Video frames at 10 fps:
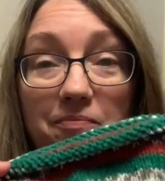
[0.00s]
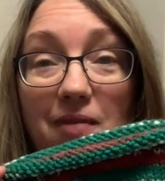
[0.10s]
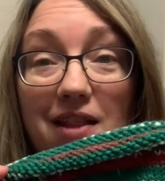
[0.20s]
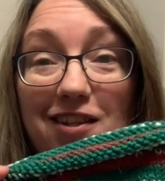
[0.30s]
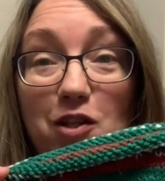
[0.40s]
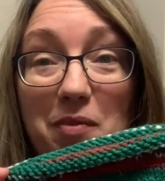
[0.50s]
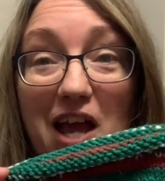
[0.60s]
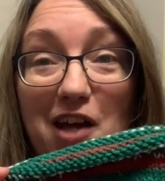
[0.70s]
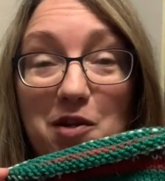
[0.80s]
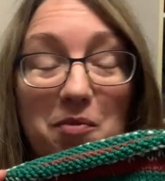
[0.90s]
And this will be
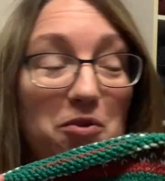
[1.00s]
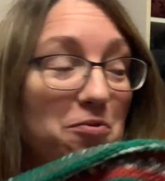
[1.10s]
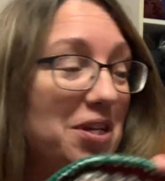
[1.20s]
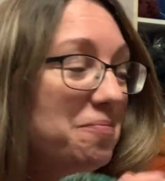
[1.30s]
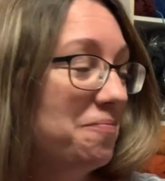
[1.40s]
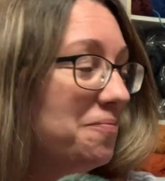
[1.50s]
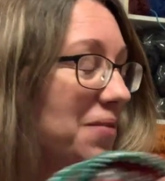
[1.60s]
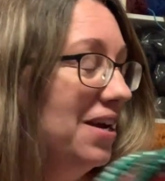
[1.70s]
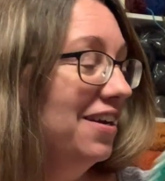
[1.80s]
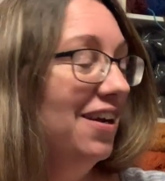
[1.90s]
hat number three.
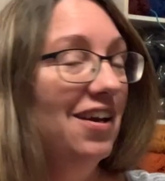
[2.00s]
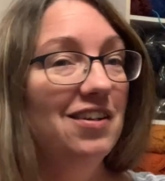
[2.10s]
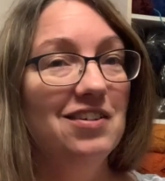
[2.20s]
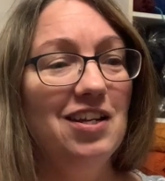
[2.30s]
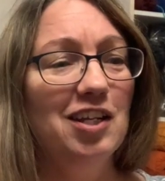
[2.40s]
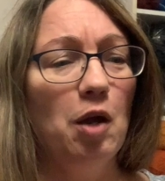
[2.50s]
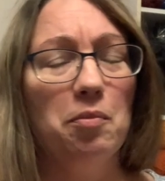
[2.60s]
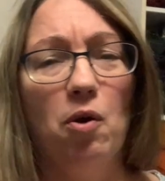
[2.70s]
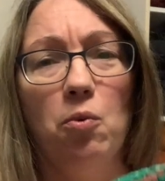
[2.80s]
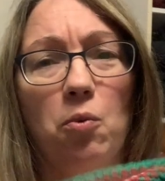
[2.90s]
Knitting up
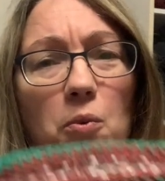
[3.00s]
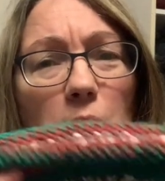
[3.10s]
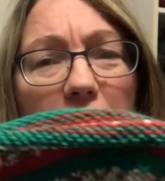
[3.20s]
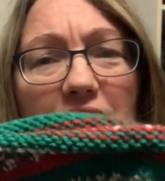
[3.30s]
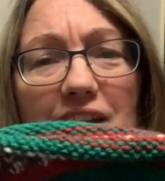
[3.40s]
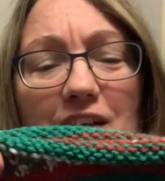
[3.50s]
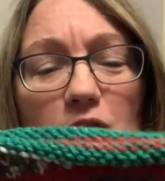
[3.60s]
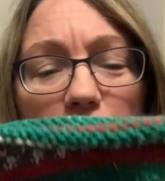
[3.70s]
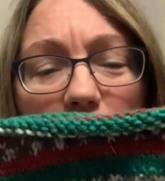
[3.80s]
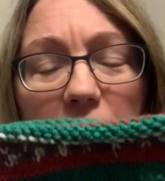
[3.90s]
really,
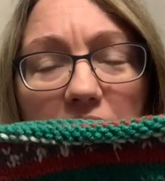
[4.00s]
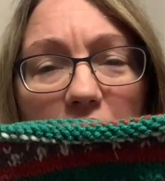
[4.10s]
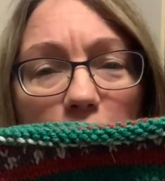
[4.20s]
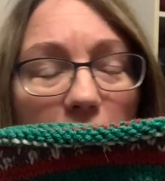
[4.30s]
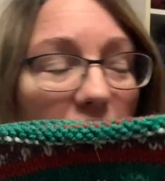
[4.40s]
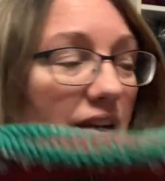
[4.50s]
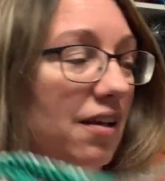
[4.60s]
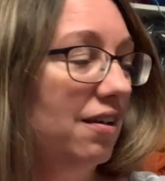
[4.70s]
really quick.